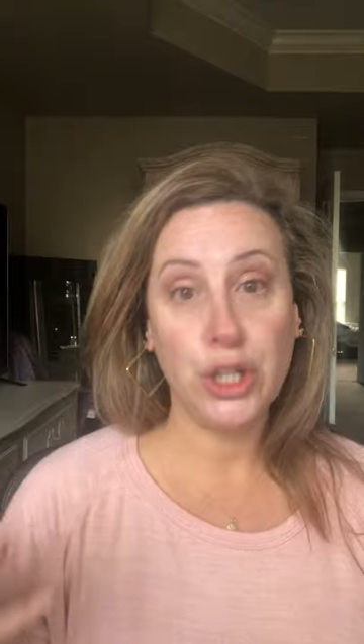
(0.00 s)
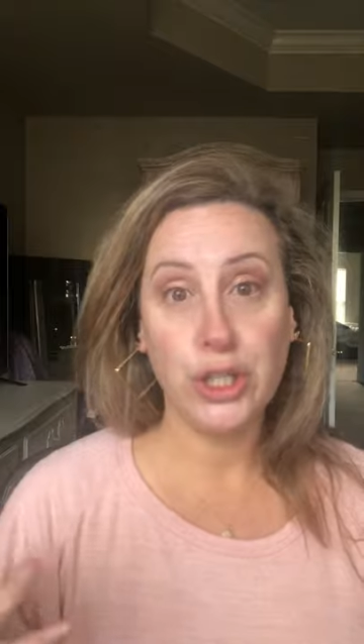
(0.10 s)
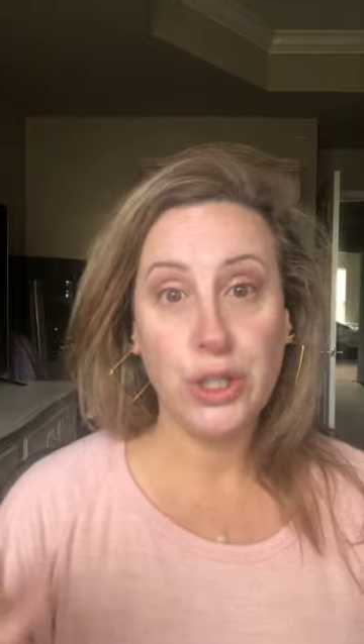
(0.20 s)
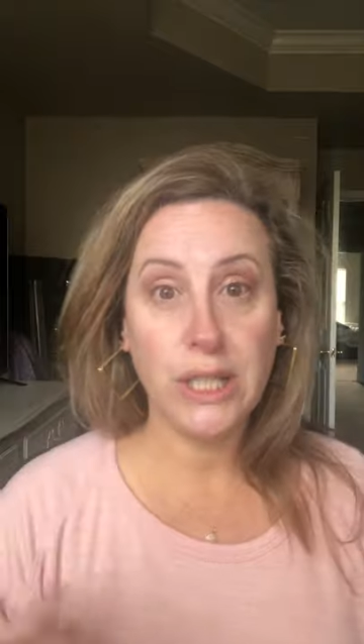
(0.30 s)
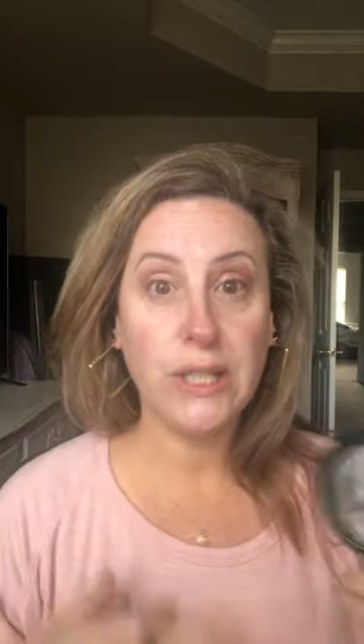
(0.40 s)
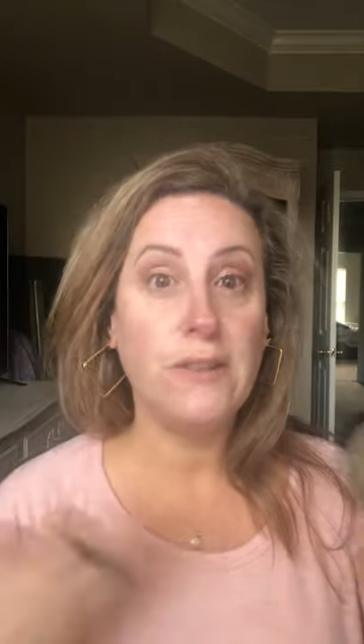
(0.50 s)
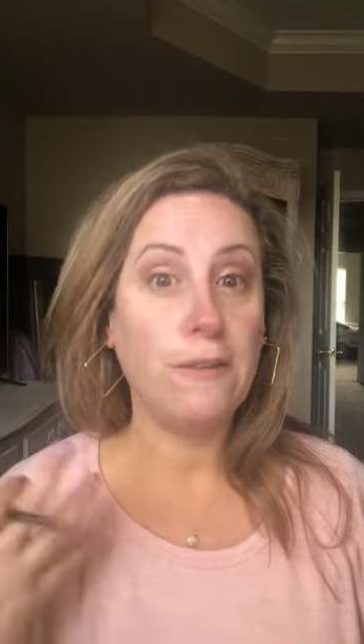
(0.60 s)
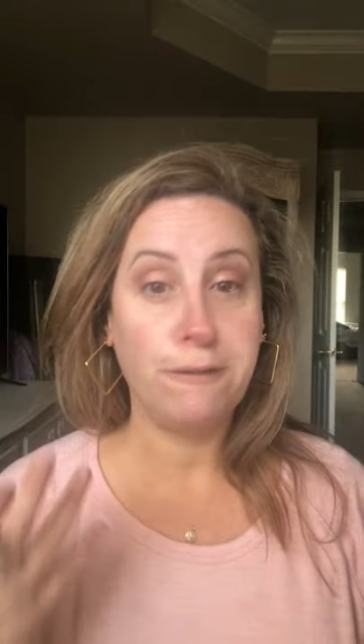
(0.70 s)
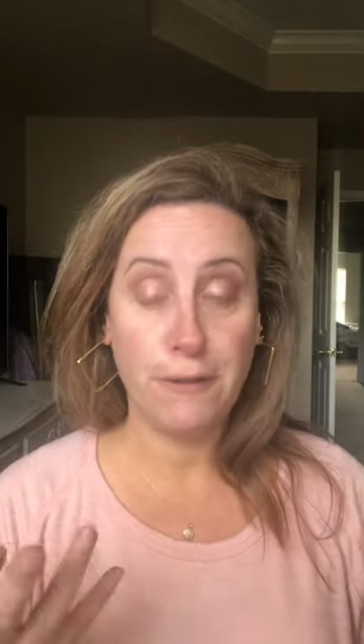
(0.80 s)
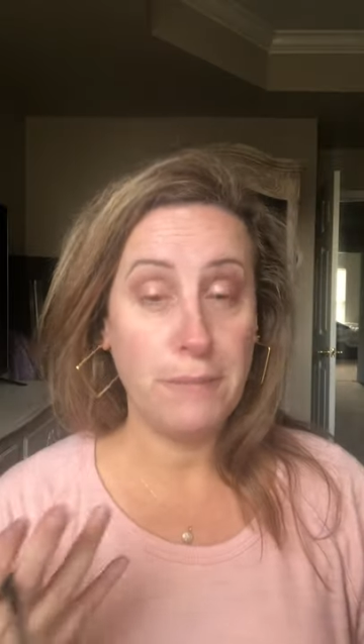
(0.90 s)
could do this
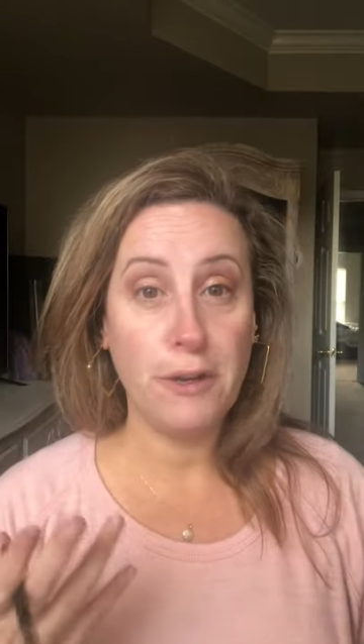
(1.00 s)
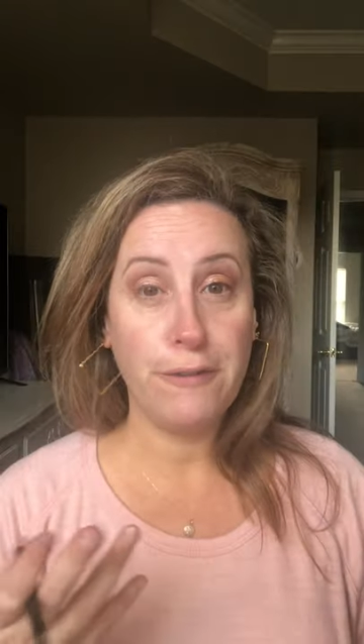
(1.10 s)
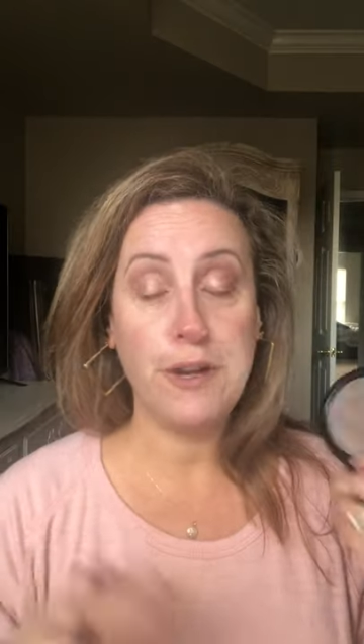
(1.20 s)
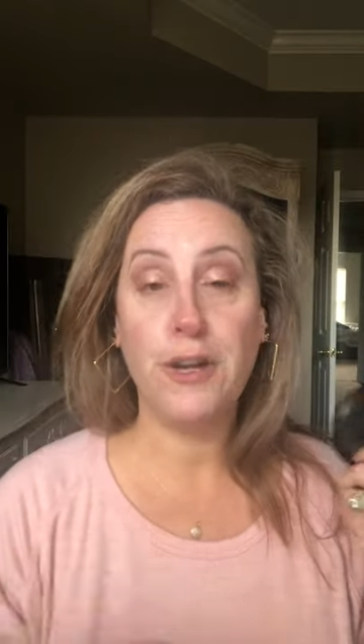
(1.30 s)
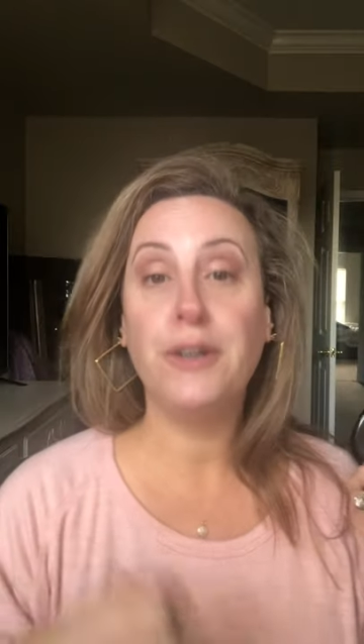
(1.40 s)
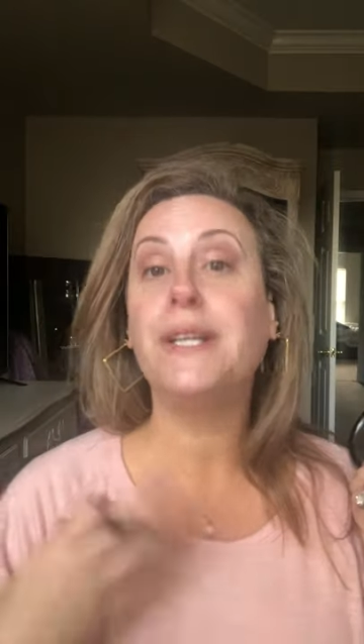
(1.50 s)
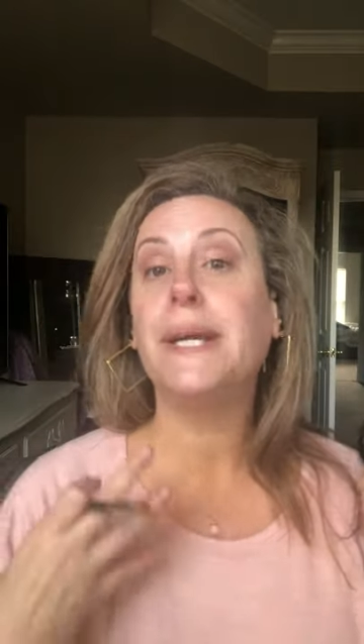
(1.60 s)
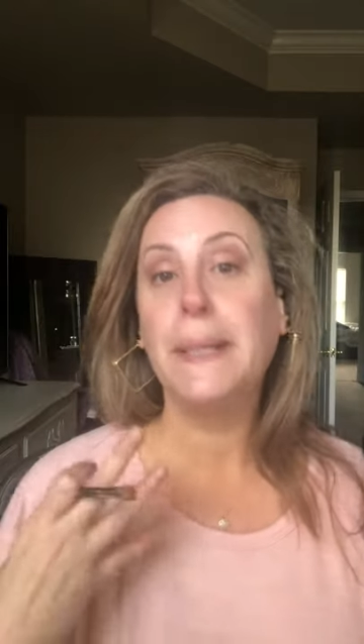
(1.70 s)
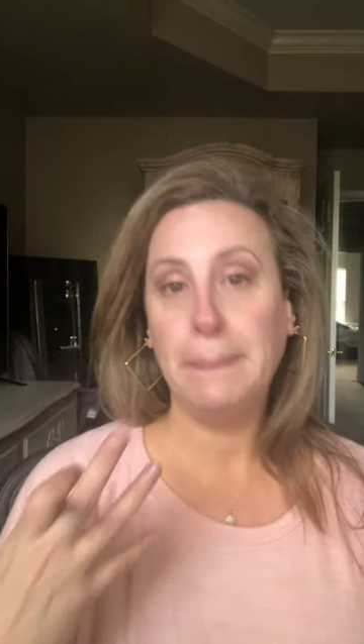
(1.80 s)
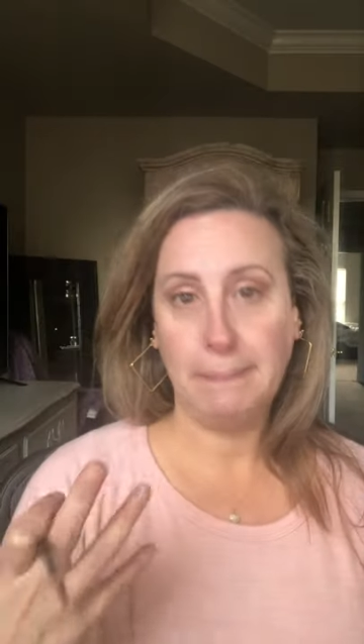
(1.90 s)
from your phone
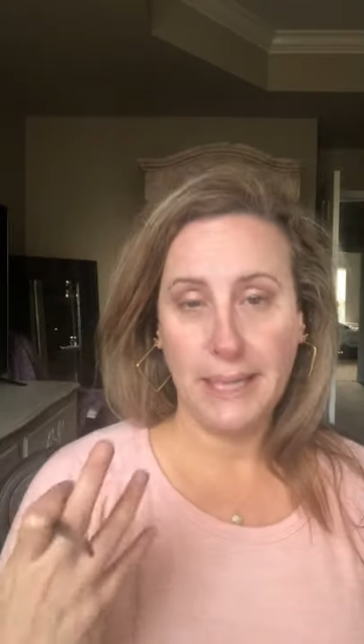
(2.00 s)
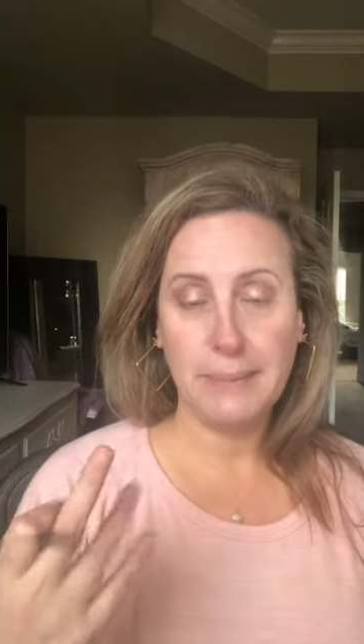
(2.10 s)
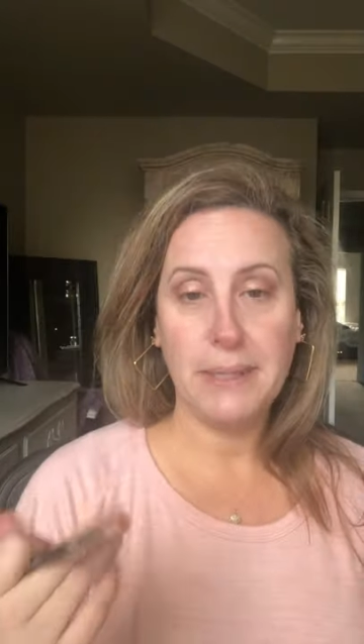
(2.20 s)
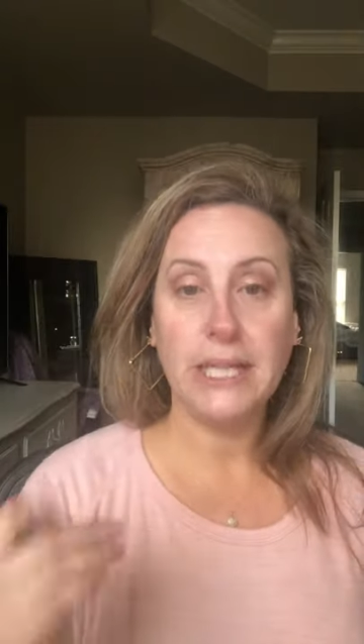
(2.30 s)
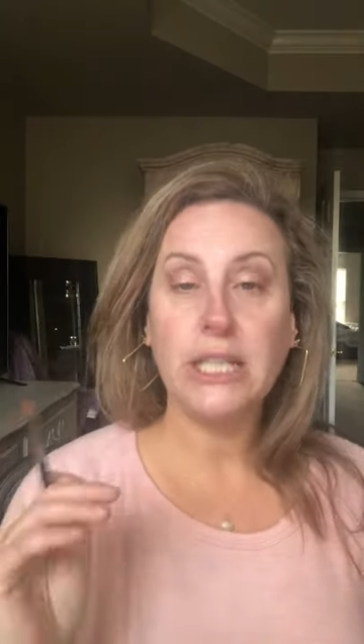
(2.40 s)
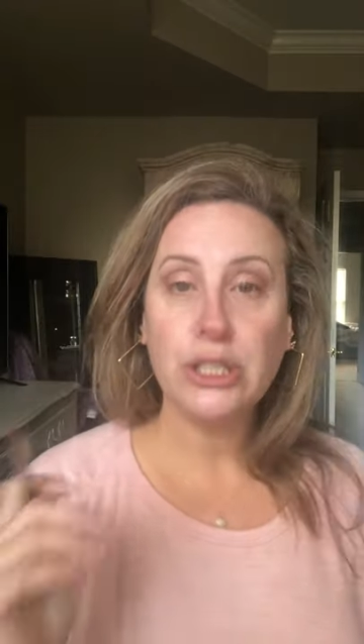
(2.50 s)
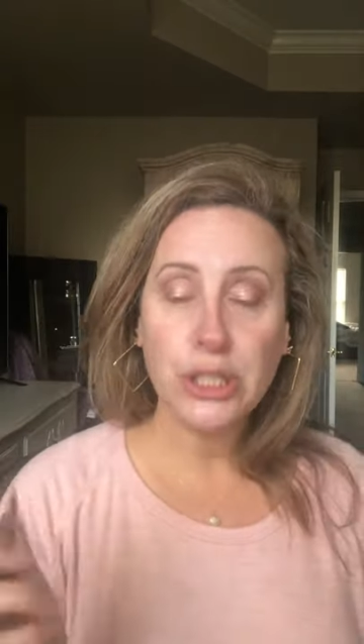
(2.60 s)
make money.